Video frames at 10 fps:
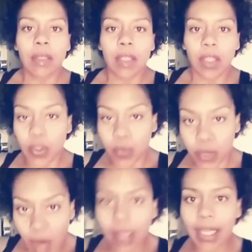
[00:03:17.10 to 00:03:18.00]
You
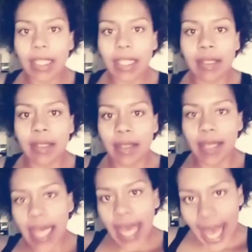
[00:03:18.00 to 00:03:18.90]
target
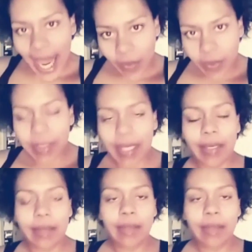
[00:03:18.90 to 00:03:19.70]
our men.